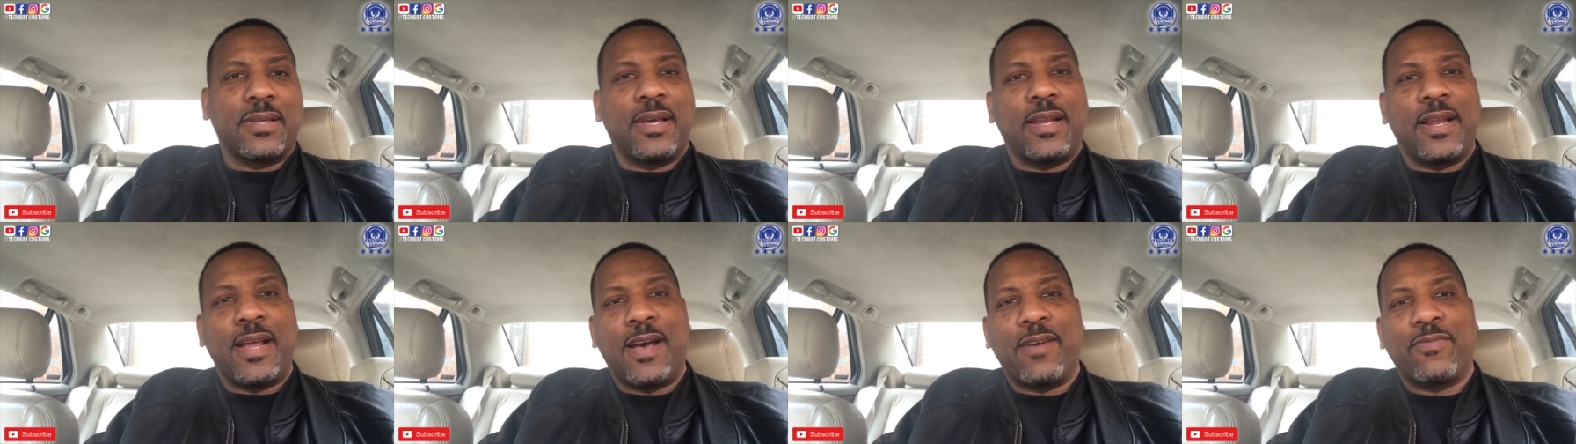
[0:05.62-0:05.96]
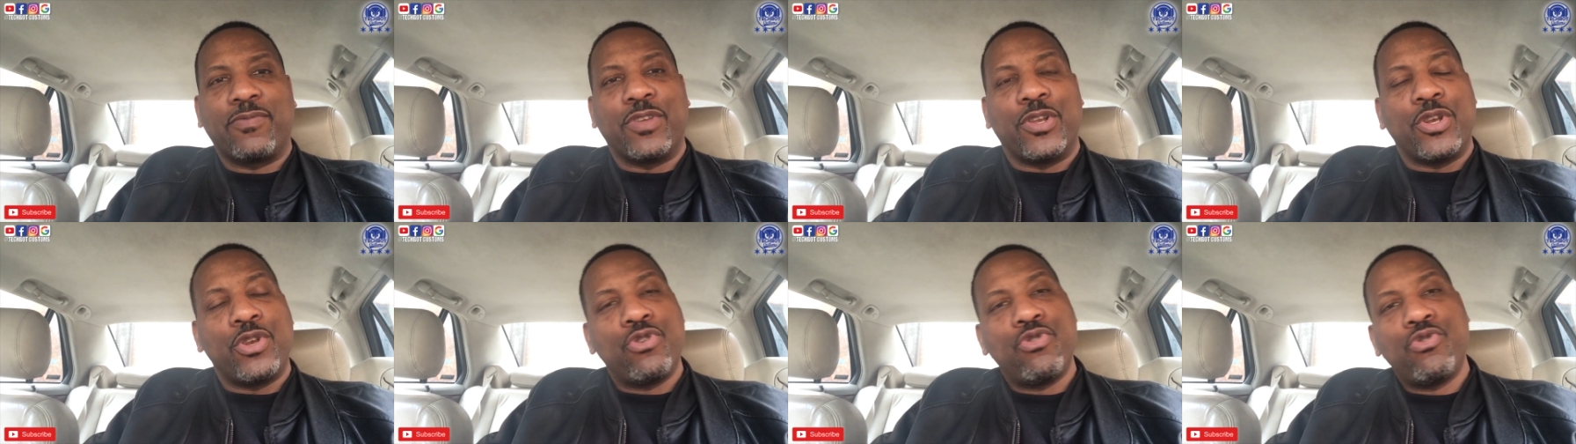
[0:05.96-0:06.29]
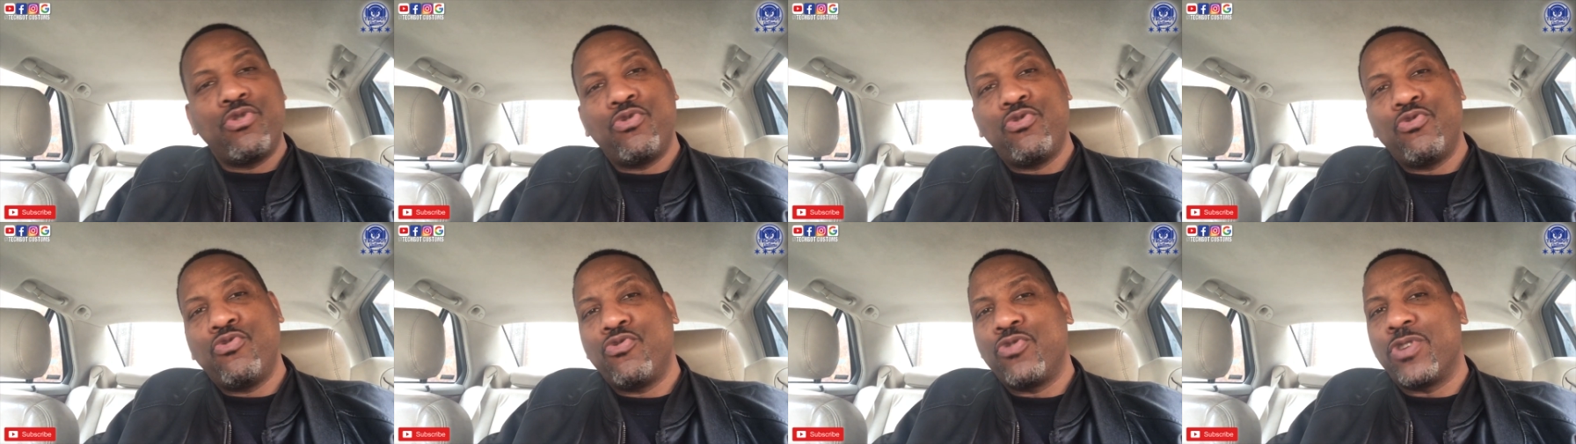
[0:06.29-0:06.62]
Good
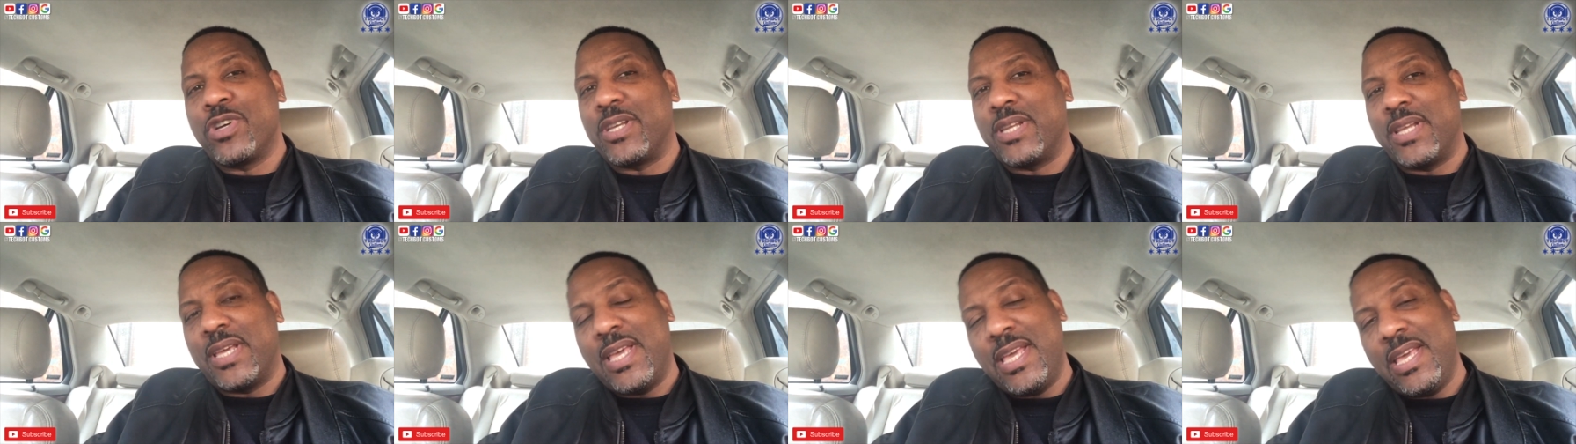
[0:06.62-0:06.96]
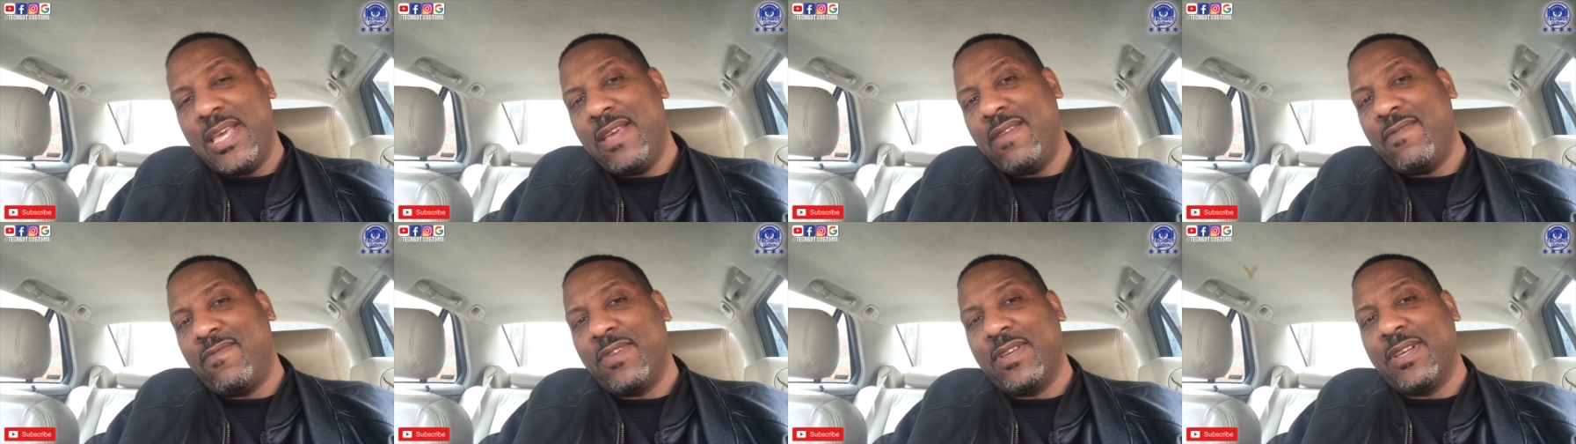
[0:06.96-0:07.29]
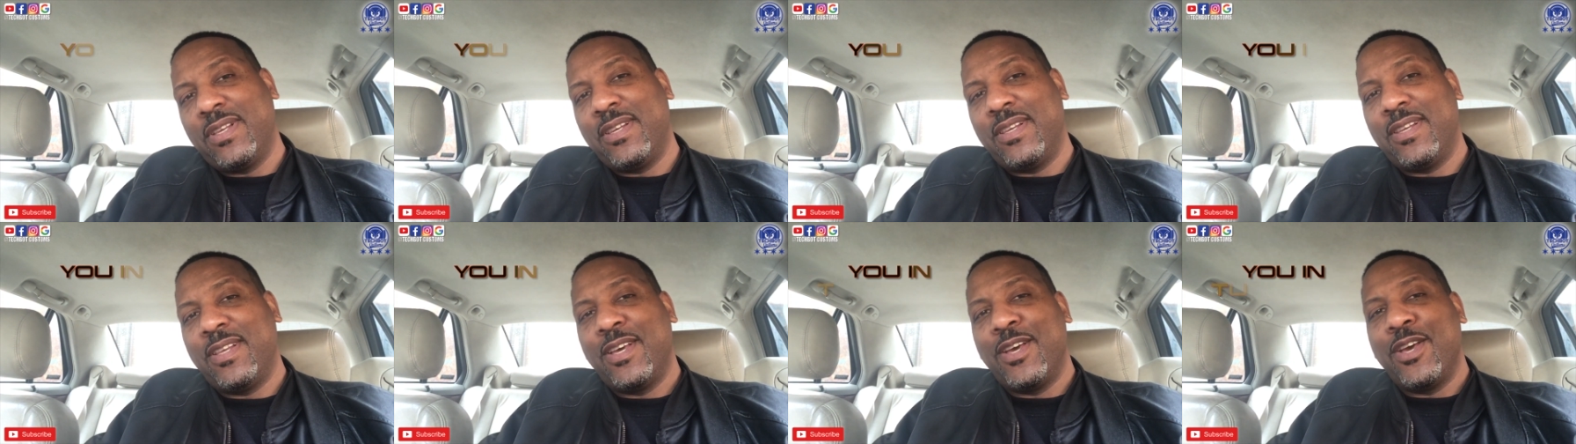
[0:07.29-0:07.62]
afternoon. Good
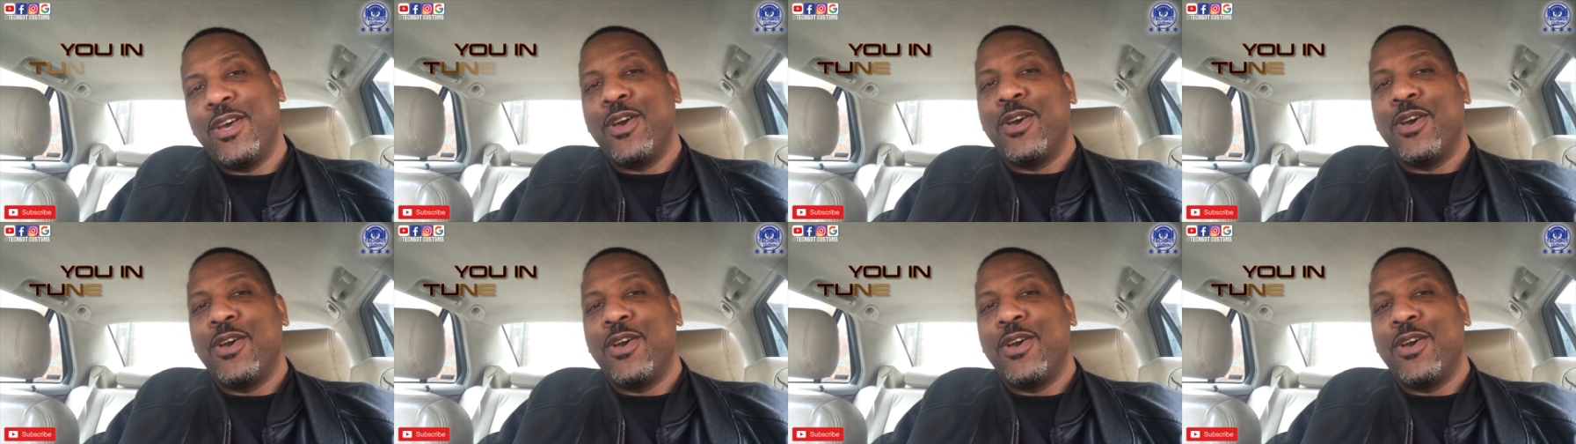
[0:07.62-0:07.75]
evening.